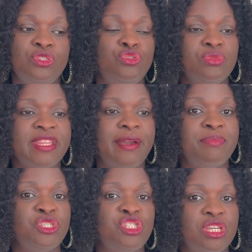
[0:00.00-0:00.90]
should not
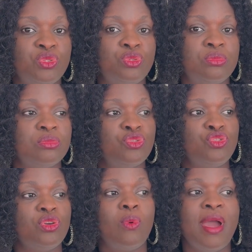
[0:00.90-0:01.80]
be shared to
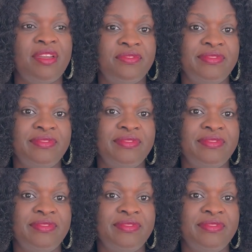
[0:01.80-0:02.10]
your wife.